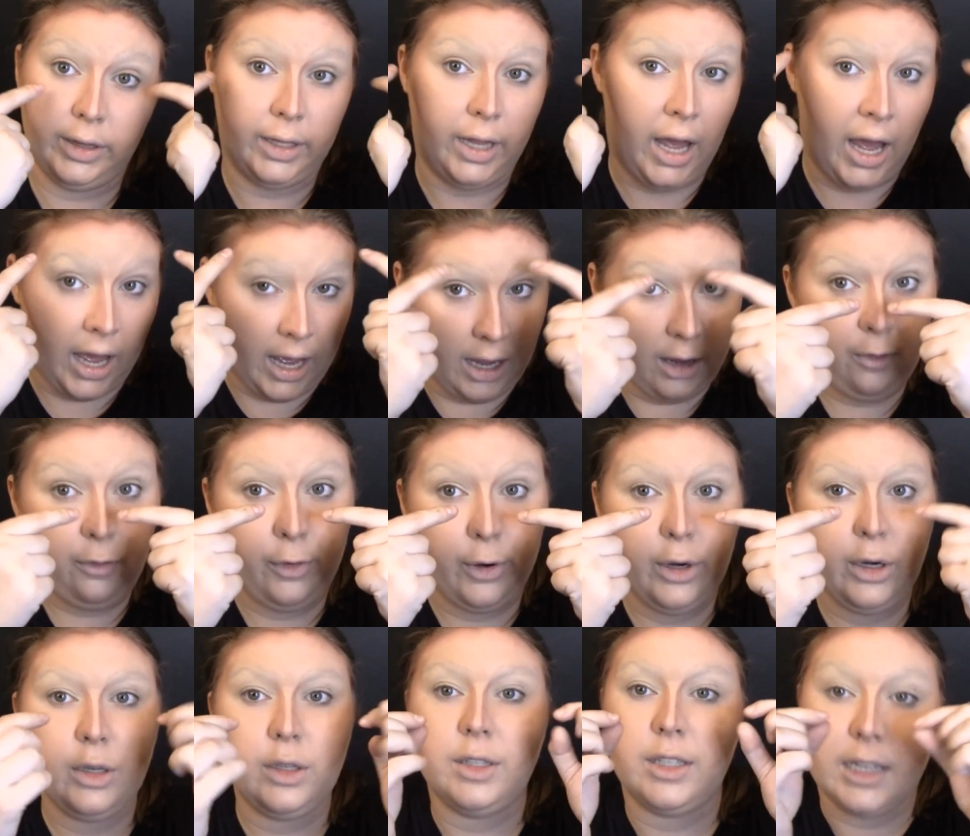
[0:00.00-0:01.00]
eye
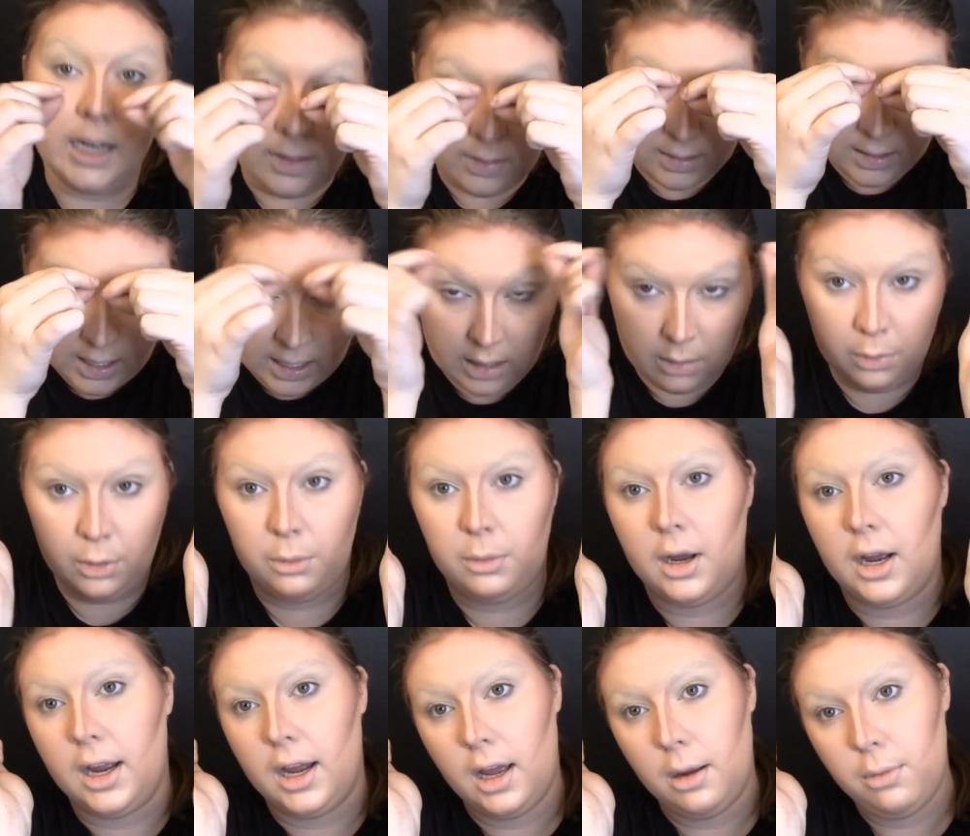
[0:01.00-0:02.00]
first and then put
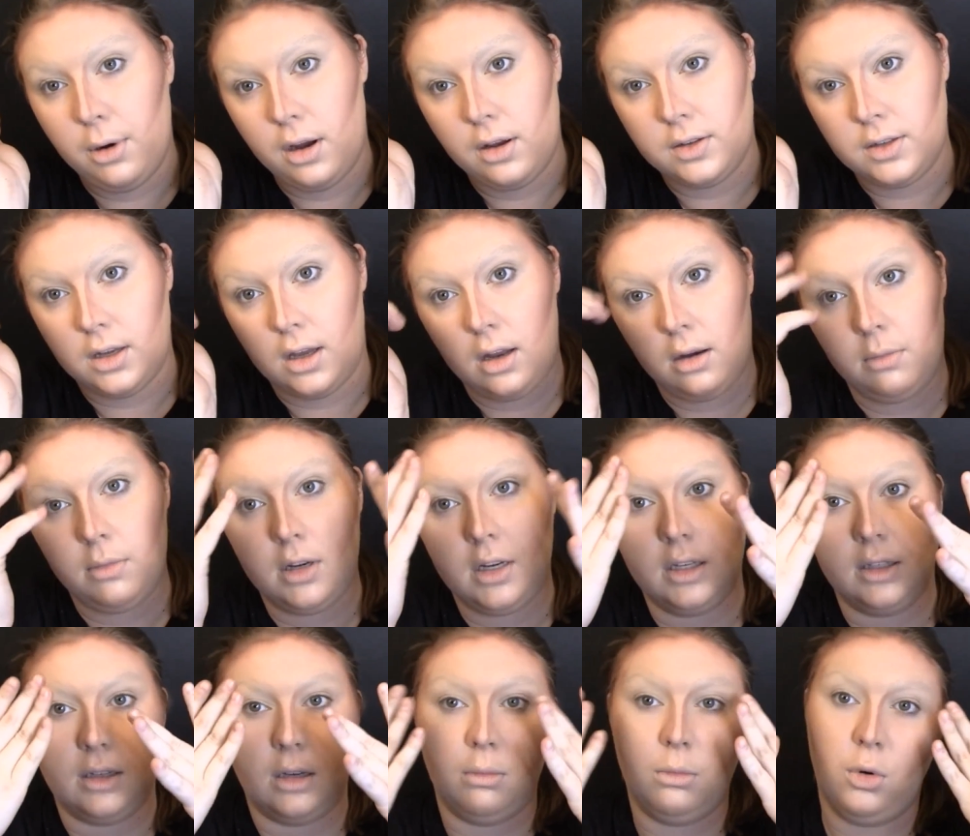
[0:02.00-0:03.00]
my eyebrows on
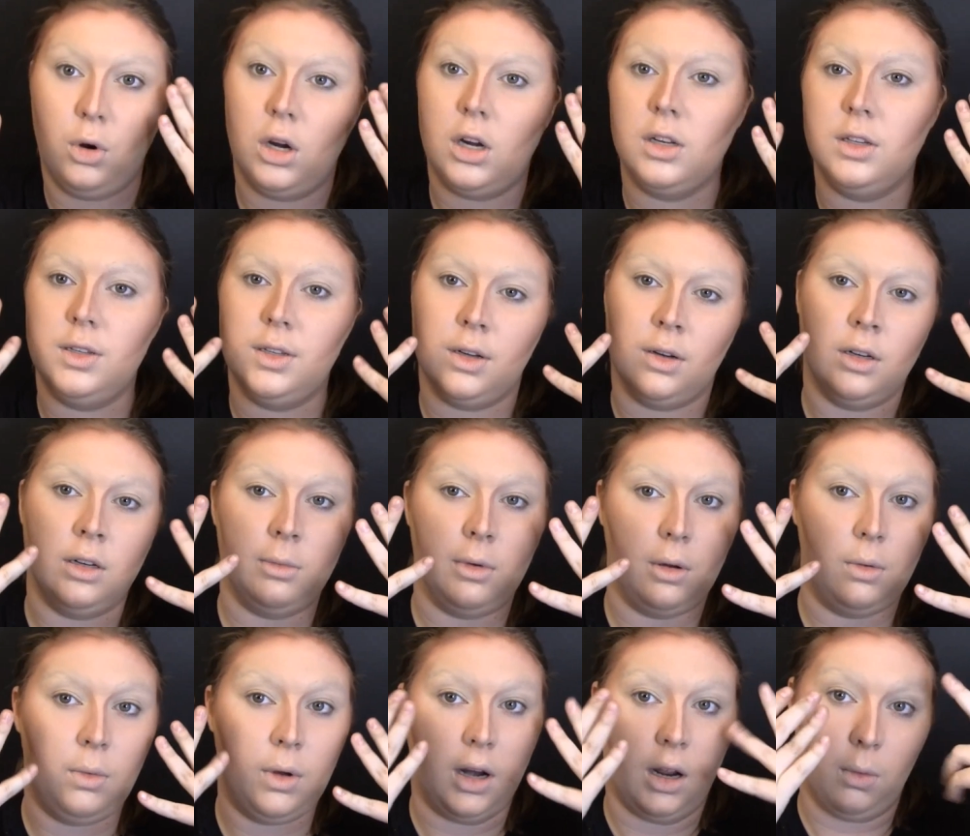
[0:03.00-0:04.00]
because I'm more concerned
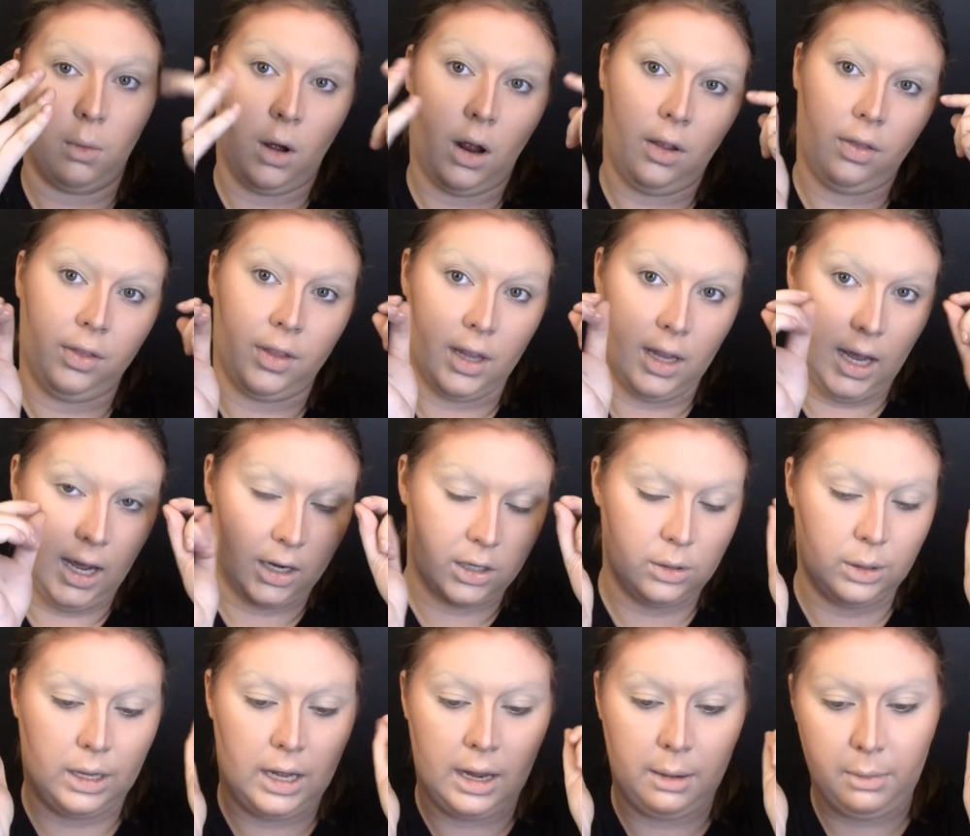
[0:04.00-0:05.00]
about what I want the
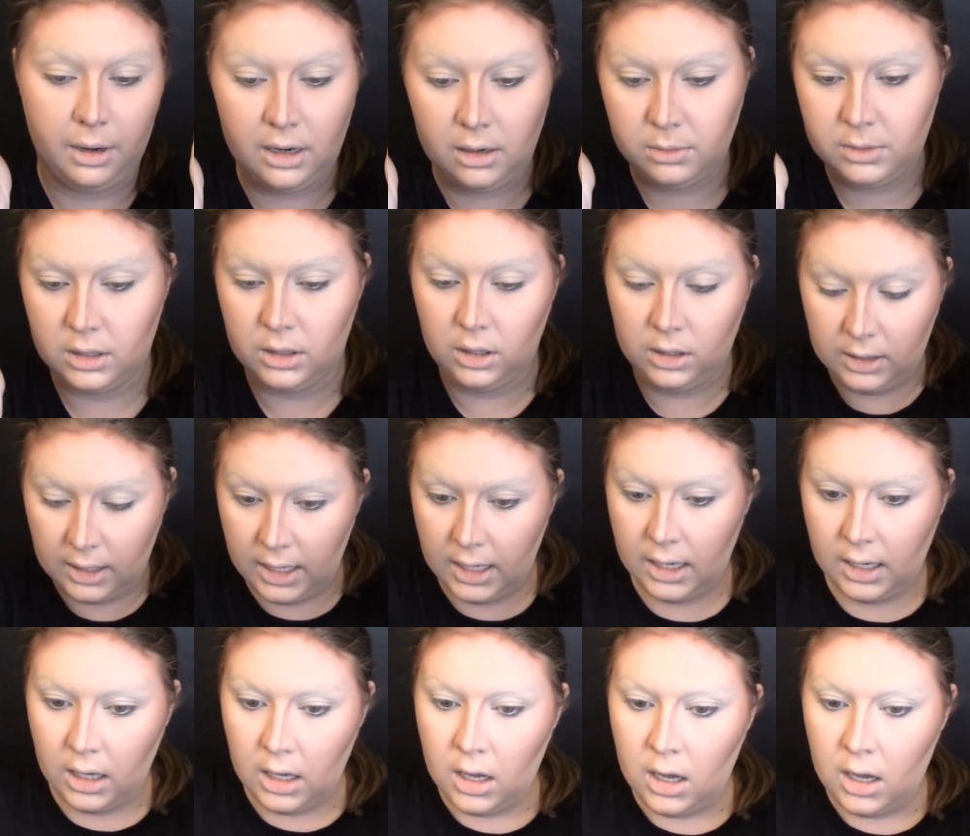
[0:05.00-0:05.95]
actual eye makeup to look like.